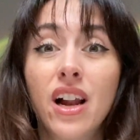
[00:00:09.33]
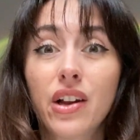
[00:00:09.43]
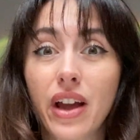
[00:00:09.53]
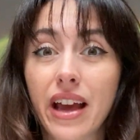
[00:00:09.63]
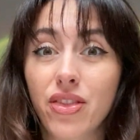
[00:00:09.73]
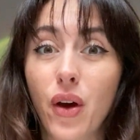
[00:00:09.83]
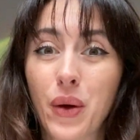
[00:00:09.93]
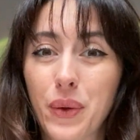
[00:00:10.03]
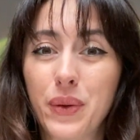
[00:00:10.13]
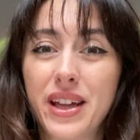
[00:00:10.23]
looking at the
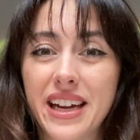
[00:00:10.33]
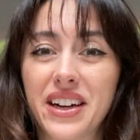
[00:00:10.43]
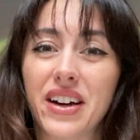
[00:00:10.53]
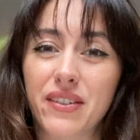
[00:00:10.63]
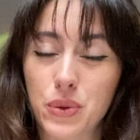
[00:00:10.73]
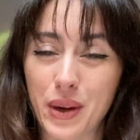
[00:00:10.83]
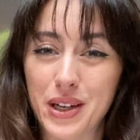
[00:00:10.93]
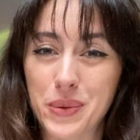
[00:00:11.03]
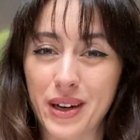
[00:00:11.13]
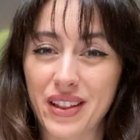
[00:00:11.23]
whole year of
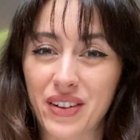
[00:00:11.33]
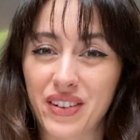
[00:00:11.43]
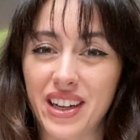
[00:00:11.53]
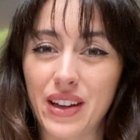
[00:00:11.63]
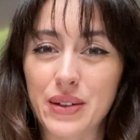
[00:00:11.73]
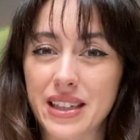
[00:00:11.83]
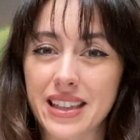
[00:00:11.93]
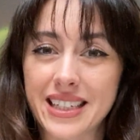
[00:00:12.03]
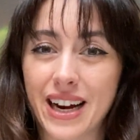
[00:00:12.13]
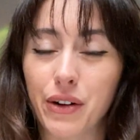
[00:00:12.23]
2023 using the
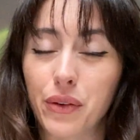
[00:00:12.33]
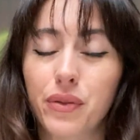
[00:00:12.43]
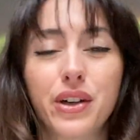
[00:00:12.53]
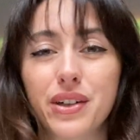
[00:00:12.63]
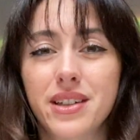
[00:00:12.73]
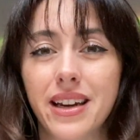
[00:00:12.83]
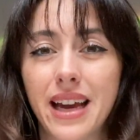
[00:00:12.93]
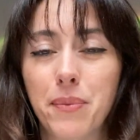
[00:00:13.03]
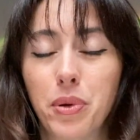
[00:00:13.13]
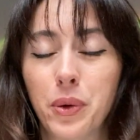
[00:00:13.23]
tarot for your sign
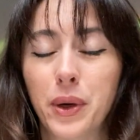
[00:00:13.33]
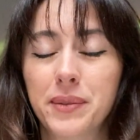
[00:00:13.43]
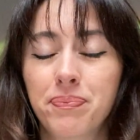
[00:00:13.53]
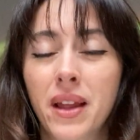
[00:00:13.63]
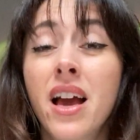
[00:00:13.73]
Capricorn.